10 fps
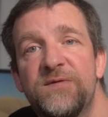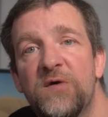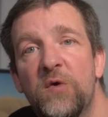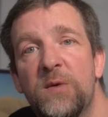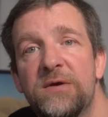
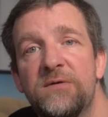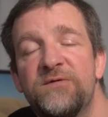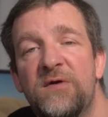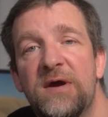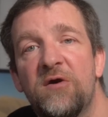so we can
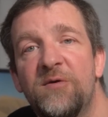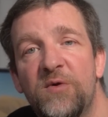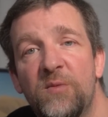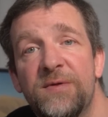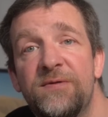try and come
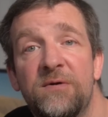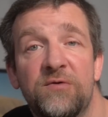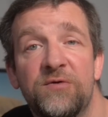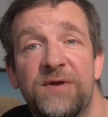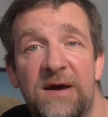up with a
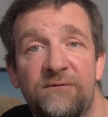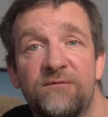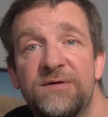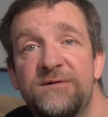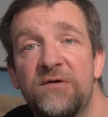good
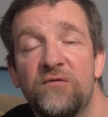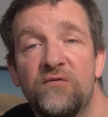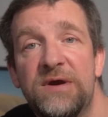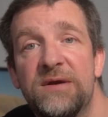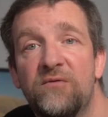average
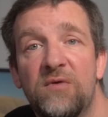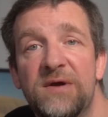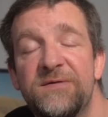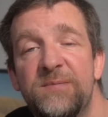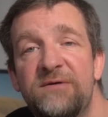read and
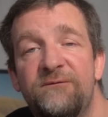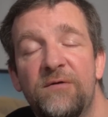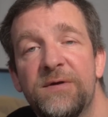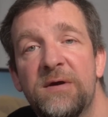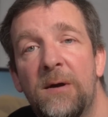write speed
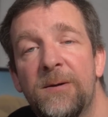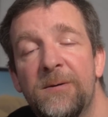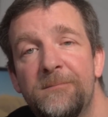for the card.